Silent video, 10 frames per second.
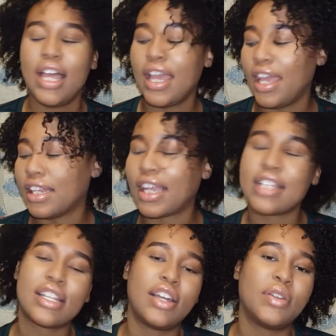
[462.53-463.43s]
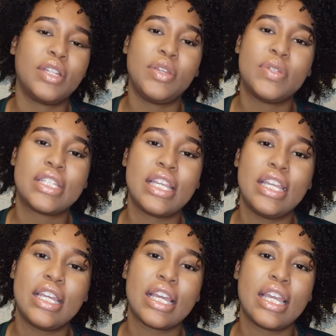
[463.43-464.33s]
And like I said, I only used
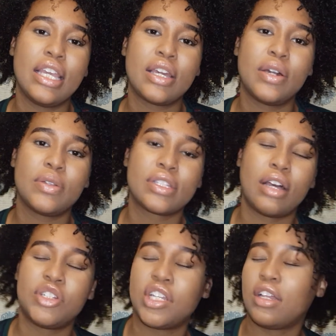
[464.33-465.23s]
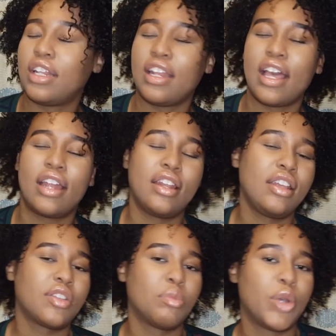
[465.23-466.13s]
the Eco Style Gel, didn't add any
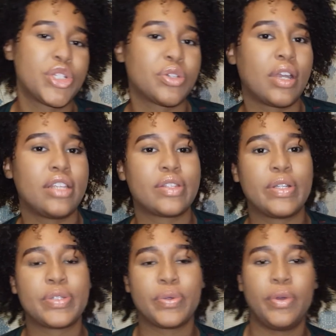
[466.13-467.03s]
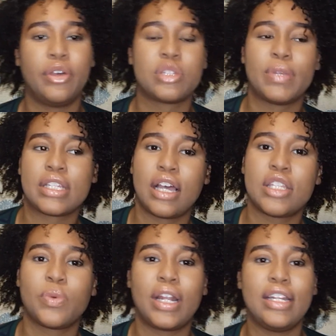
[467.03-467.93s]
other moisturizers or oils besides
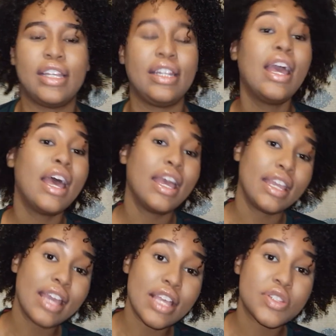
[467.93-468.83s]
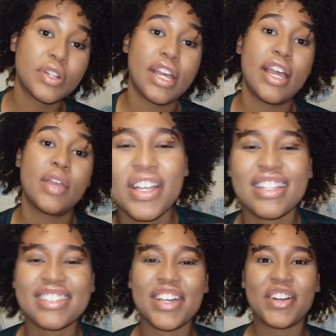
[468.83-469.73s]
what I did yesterday.
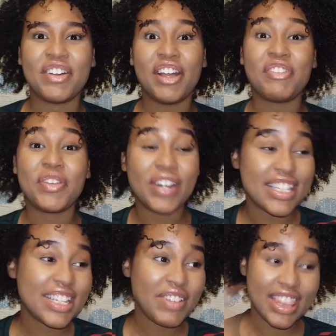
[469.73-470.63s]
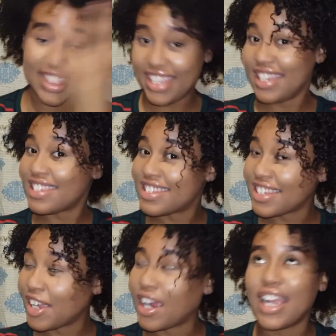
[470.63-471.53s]
So if you want to see what this
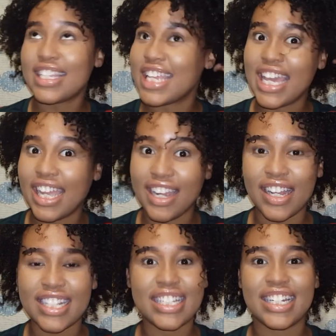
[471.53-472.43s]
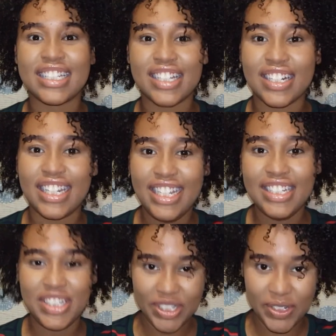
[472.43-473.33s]
crazy hair is going to turn
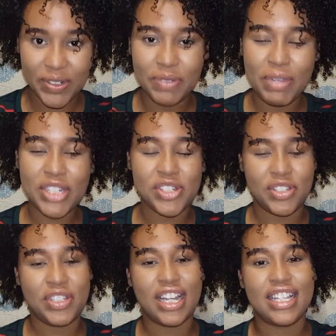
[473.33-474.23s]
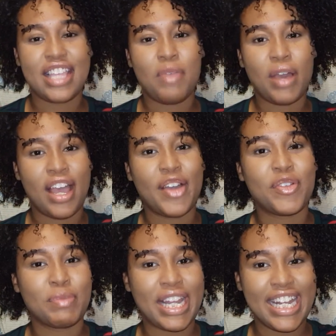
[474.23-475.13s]
into, make sure you guys keep an eye out for
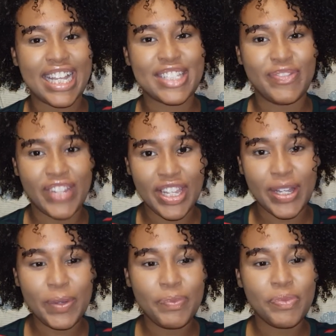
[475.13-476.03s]
my next video.